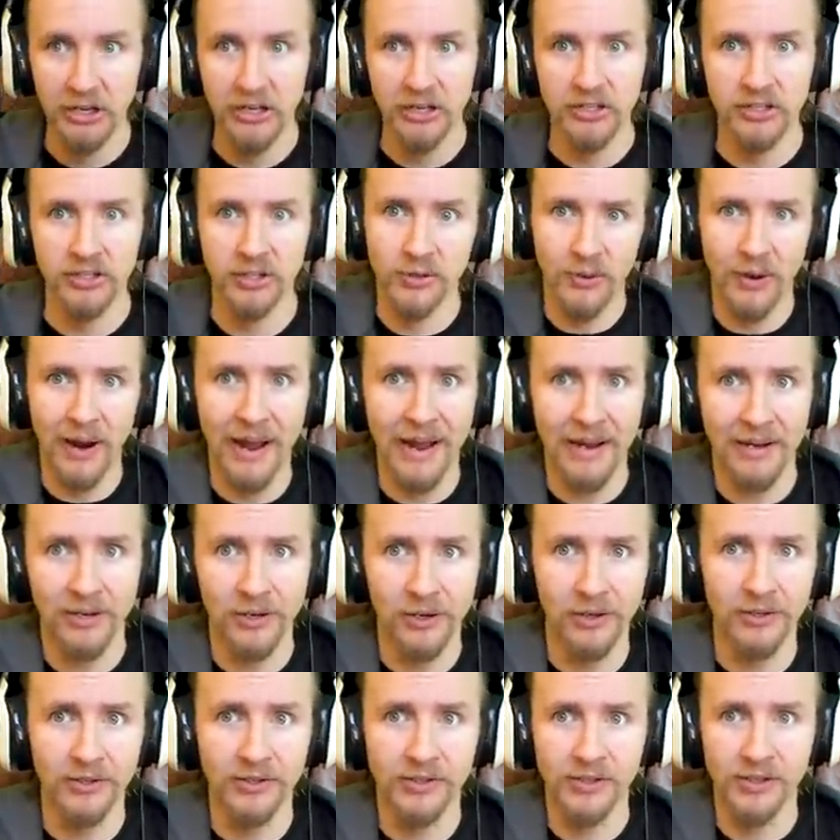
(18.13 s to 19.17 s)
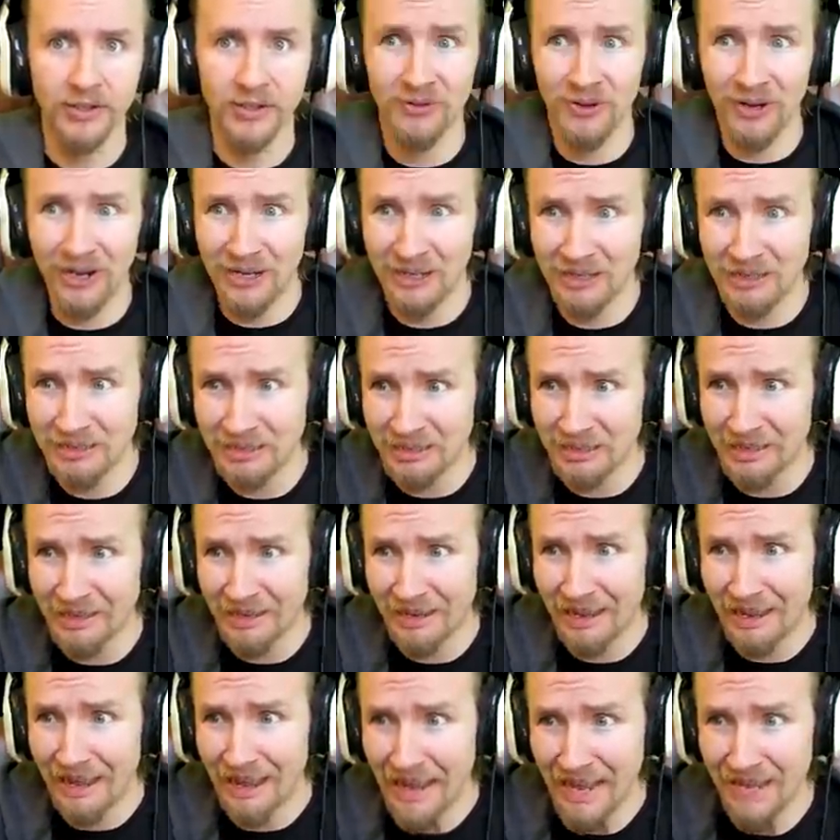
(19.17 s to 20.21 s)
to add on to Under
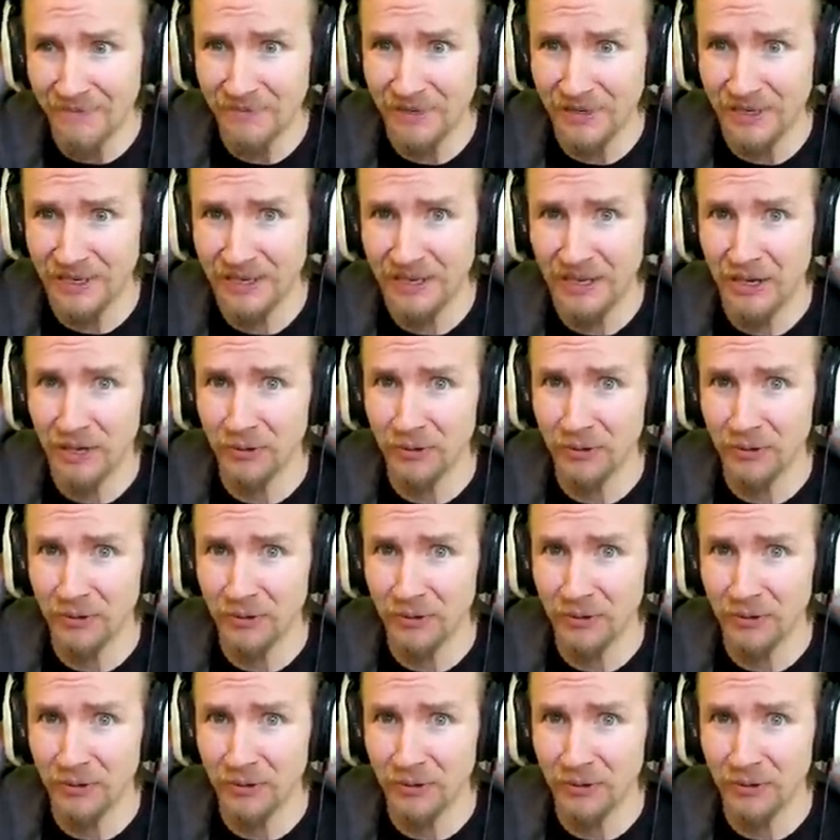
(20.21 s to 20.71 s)
Their Hammer,